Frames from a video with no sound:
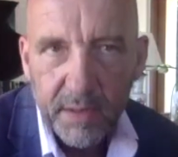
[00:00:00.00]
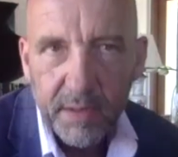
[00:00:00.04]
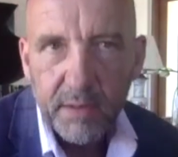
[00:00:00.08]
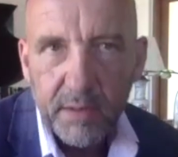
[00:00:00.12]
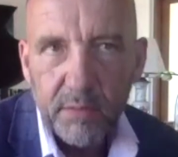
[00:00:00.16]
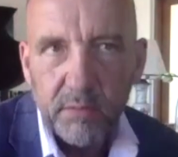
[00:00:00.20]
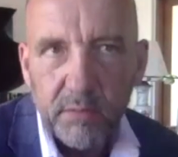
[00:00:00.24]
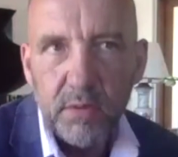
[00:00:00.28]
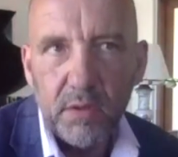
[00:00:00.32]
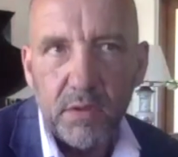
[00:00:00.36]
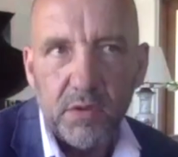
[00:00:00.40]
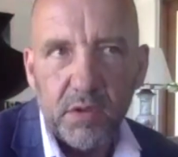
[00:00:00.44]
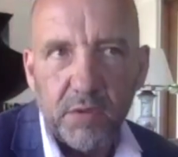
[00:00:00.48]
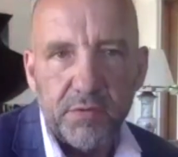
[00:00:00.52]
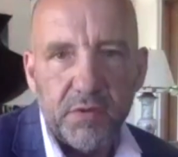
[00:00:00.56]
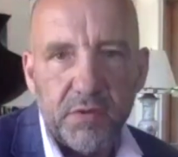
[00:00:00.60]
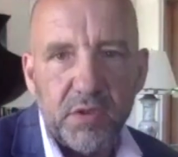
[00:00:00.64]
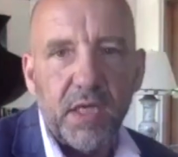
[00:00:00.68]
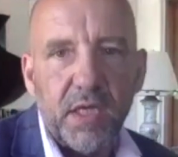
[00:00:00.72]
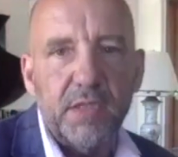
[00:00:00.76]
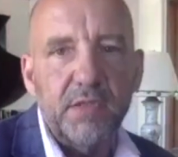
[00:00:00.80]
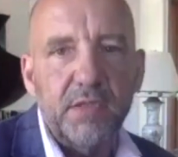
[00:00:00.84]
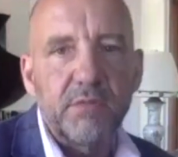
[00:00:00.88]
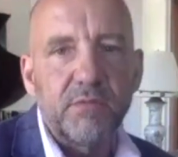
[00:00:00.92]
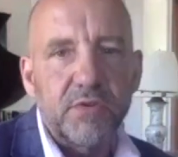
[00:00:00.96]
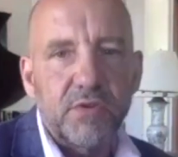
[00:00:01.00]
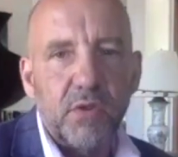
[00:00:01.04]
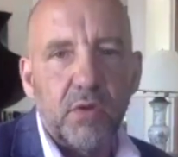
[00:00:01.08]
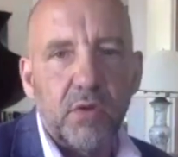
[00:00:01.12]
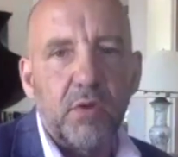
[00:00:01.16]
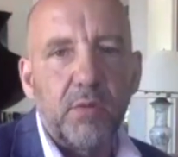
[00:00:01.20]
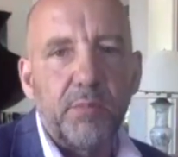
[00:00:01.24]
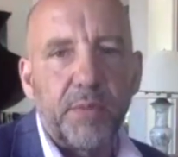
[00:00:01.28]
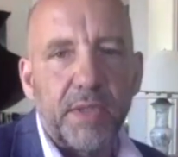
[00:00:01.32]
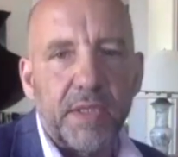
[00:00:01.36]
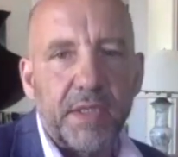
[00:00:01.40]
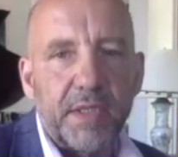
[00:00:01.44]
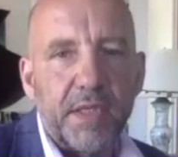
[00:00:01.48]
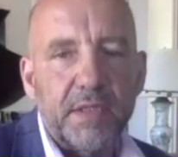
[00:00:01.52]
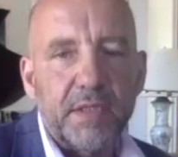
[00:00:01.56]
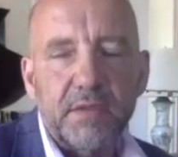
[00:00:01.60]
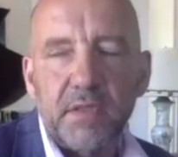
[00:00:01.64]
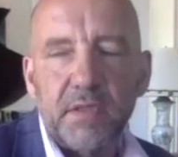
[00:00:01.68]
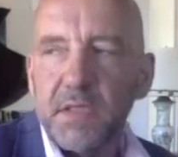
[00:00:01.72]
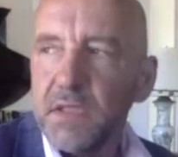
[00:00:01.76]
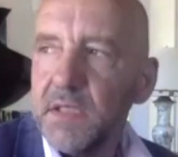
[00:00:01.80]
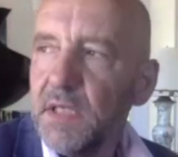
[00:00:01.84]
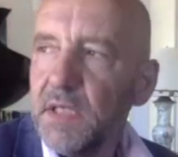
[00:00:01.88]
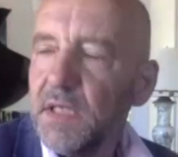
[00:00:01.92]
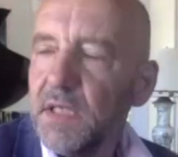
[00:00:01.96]
no, Covent Garden was Laurent Pellier,
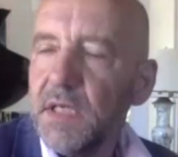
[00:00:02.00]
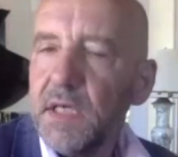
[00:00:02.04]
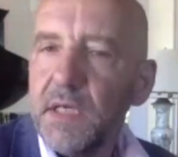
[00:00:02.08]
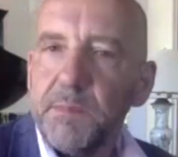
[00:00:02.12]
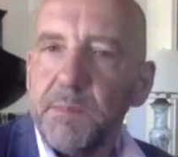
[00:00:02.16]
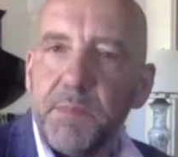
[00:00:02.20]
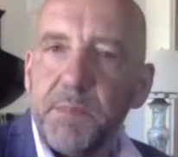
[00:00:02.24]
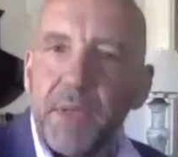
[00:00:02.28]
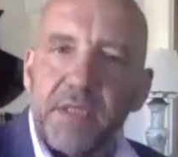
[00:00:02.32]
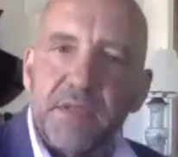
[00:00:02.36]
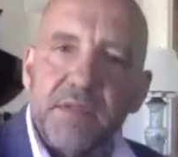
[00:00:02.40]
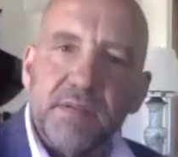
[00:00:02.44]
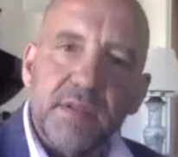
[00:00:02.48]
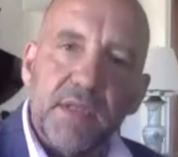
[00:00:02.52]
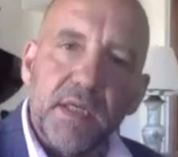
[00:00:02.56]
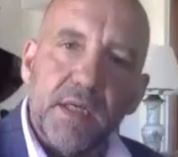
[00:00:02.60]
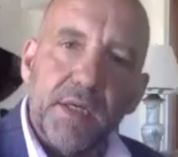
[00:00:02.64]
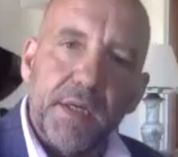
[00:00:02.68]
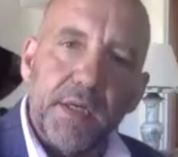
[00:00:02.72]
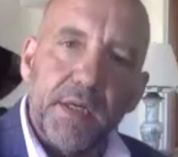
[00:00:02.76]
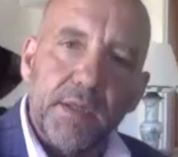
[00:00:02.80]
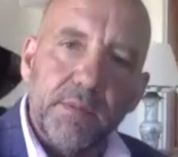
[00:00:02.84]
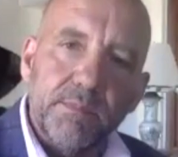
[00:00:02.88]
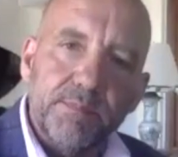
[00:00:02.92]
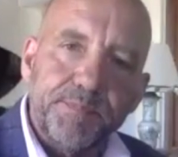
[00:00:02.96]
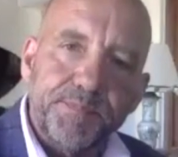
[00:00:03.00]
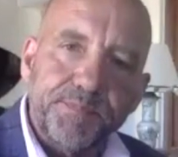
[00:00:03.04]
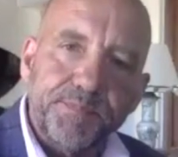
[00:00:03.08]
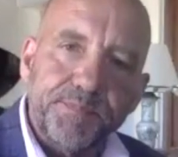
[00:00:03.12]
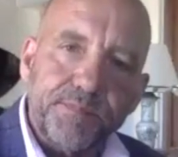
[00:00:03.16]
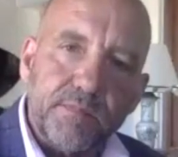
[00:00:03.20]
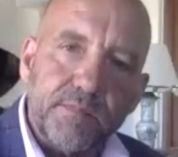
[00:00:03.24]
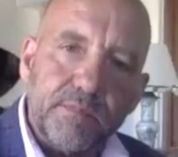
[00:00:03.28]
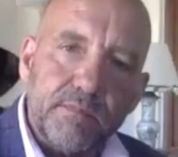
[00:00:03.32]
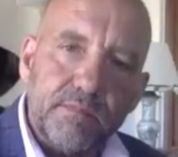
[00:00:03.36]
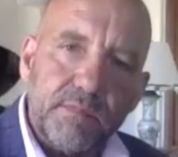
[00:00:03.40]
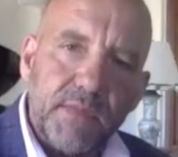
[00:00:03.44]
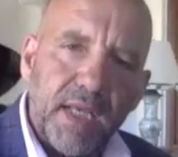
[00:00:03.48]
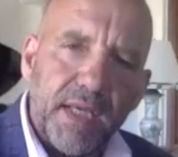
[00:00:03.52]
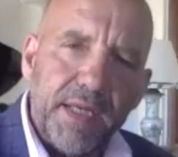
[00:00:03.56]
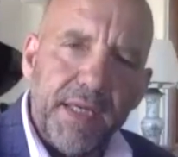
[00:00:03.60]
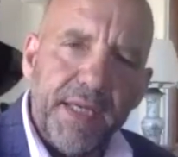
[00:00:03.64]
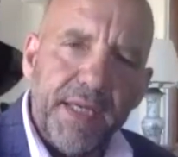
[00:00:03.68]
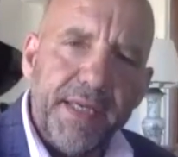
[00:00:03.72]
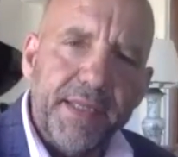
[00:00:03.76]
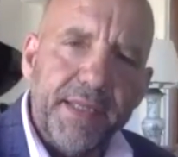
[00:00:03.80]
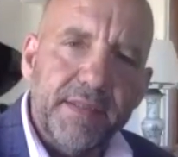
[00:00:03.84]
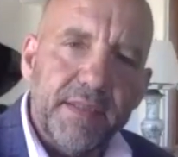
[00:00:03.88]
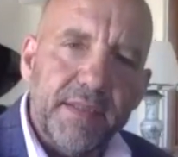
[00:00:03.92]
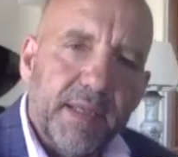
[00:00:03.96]
actually. But I
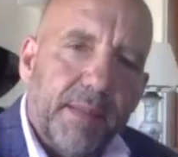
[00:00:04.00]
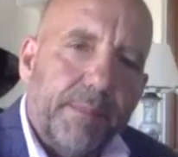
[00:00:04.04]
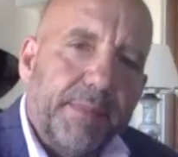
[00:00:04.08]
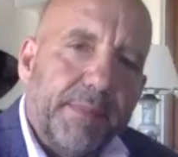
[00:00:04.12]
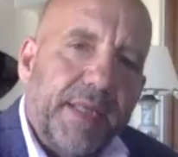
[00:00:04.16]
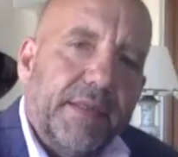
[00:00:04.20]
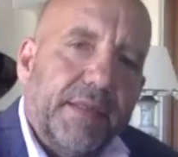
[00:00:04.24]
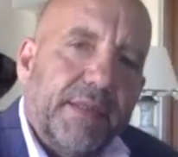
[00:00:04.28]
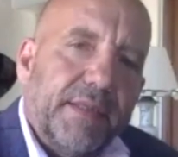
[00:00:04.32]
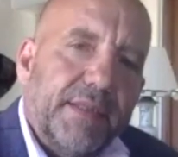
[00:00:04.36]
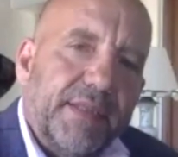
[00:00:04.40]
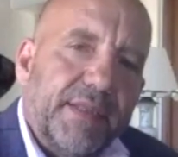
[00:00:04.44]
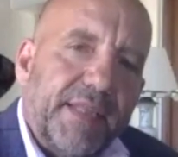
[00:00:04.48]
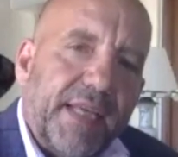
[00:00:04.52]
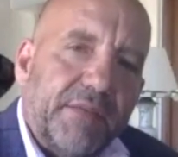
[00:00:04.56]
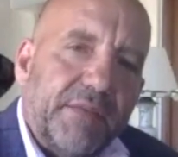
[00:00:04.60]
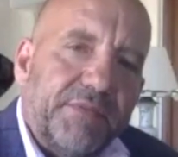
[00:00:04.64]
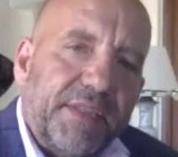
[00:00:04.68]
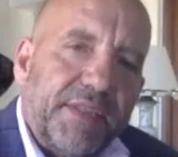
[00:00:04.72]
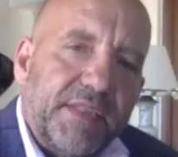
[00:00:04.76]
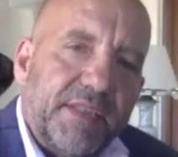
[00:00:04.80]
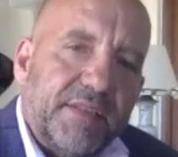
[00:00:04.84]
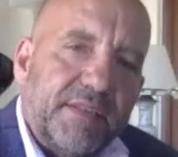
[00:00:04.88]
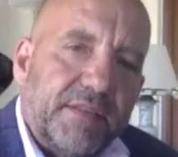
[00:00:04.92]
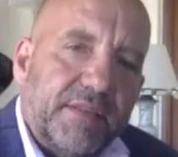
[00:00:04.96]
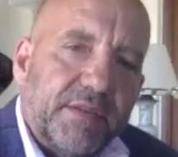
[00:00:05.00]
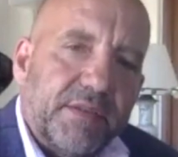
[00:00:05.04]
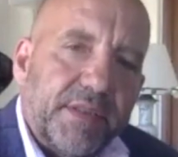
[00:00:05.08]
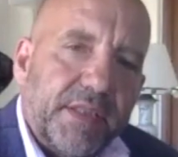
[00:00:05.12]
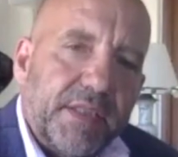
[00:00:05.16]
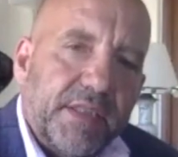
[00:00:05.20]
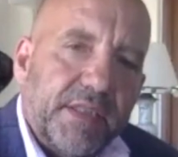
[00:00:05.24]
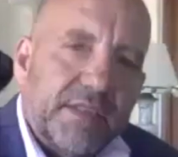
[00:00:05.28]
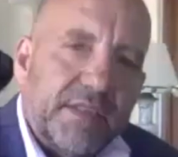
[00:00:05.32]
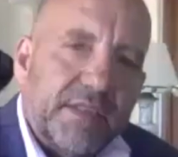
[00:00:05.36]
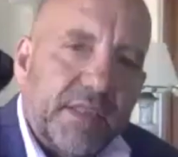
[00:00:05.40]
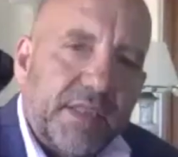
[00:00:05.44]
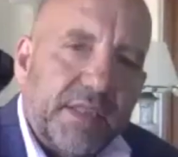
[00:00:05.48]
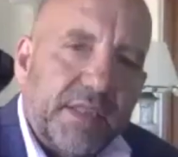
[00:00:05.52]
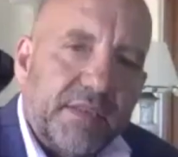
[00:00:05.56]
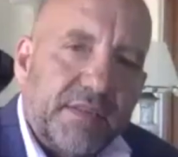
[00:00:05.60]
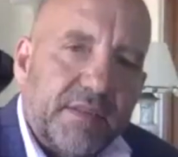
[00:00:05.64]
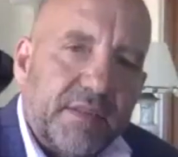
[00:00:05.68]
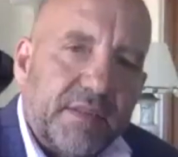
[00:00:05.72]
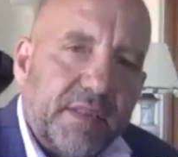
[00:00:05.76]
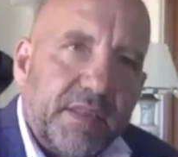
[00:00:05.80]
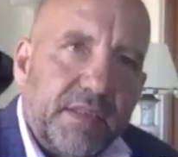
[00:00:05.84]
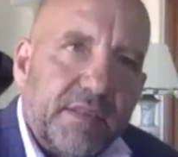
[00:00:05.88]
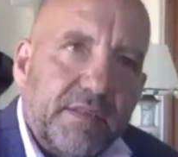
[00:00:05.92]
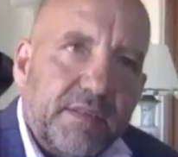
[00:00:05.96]
mean, David
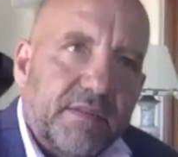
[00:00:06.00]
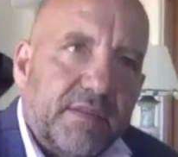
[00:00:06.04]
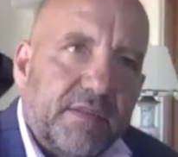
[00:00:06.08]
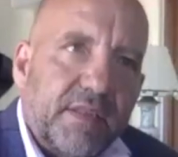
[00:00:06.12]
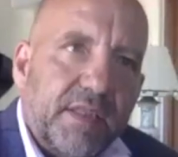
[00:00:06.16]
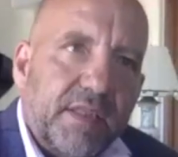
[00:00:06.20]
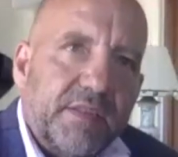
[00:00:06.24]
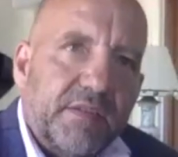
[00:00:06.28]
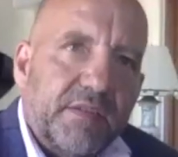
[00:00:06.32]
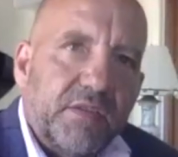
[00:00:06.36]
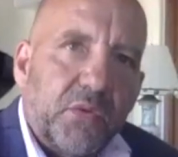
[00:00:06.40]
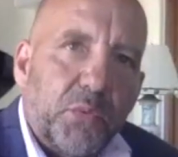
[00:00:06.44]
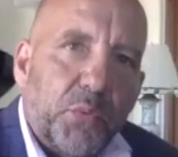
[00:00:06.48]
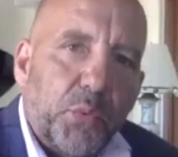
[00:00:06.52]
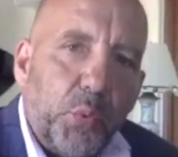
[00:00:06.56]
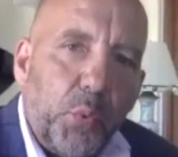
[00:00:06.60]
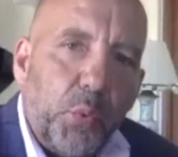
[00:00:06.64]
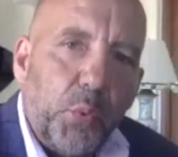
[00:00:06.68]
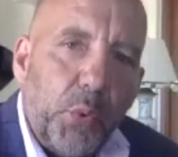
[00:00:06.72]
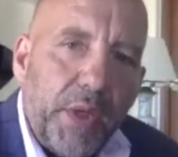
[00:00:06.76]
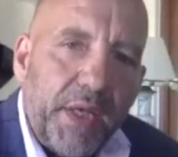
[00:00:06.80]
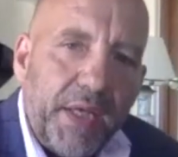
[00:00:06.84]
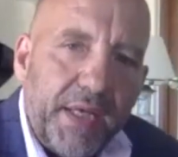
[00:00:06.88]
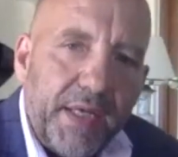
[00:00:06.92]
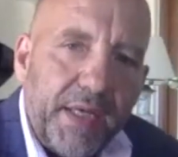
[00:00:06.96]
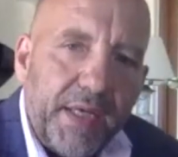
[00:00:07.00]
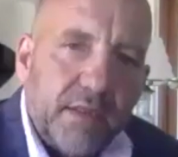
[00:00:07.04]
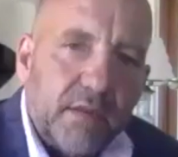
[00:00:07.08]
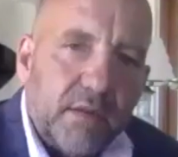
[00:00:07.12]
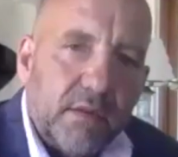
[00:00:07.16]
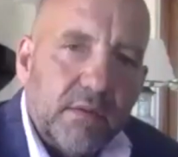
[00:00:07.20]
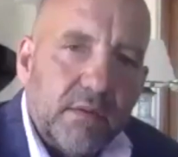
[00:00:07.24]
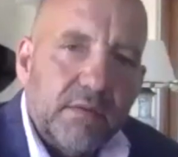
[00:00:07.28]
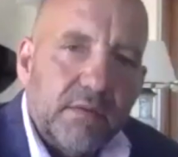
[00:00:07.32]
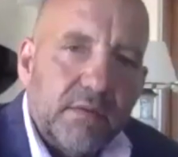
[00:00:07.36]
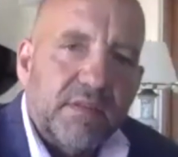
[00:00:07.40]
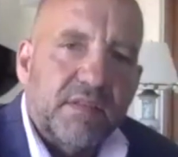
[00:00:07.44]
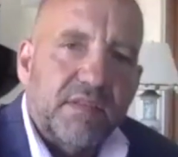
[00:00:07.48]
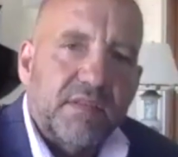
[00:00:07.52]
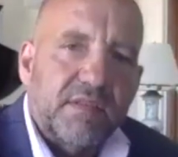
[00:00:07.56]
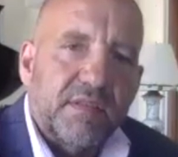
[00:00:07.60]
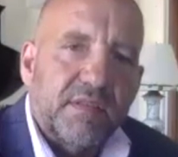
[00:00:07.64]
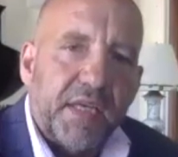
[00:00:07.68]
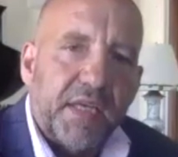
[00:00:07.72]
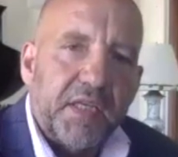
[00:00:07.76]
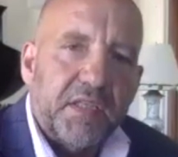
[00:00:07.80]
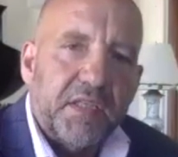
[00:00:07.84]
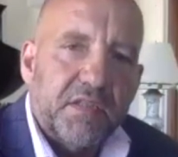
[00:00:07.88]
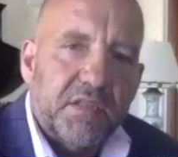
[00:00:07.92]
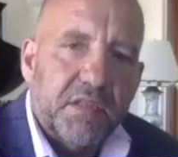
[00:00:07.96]
is a real
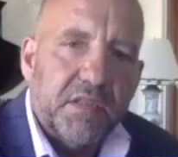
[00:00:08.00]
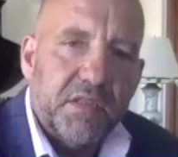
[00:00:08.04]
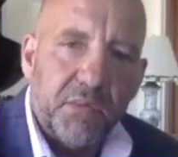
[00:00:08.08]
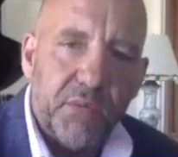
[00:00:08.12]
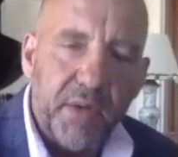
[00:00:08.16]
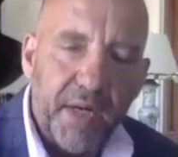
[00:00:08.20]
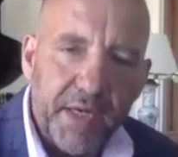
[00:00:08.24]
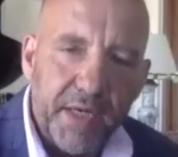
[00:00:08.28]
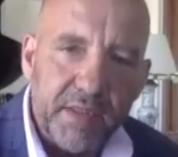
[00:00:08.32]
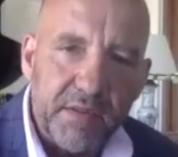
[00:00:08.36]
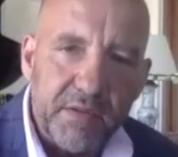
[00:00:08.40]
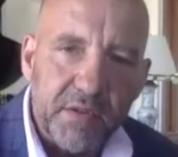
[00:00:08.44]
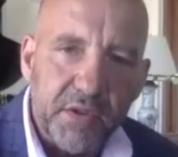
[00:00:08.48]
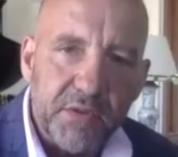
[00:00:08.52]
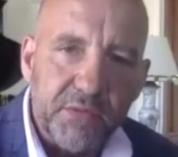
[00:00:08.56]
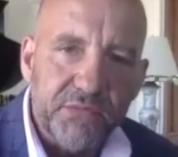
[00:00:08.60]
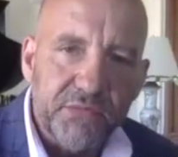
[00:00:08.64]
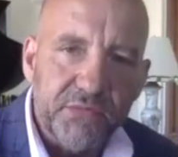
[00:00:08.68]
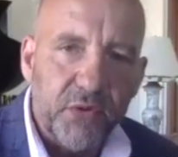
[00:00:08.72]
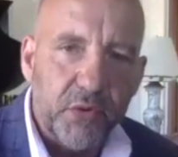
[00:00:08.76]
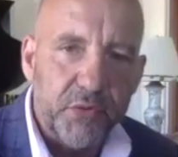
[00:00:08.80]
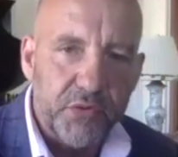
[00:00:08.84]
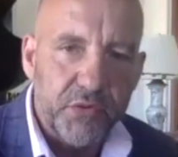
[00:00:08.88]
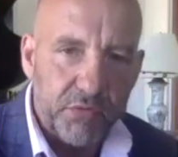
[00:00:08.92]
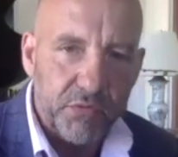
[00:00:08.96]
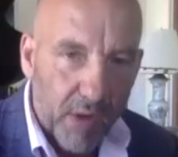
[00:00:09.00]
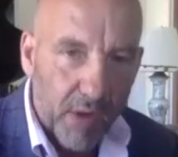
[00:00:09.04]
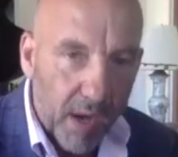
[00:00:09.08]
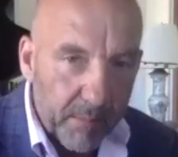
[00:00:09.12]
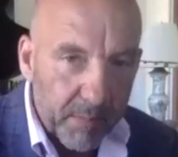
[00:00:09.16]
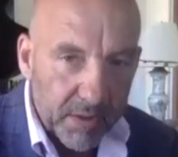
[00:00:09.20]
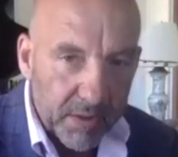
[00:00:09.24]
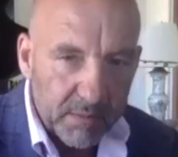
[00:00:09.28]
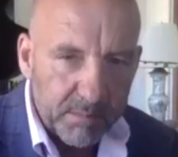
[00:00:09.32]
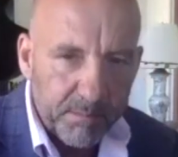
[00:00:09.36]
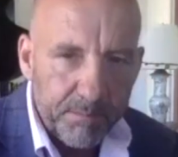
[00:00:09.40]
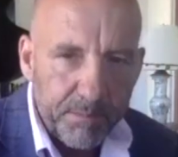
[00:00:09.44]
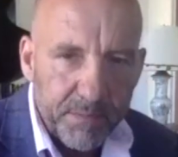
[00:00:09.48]
stage director for drama.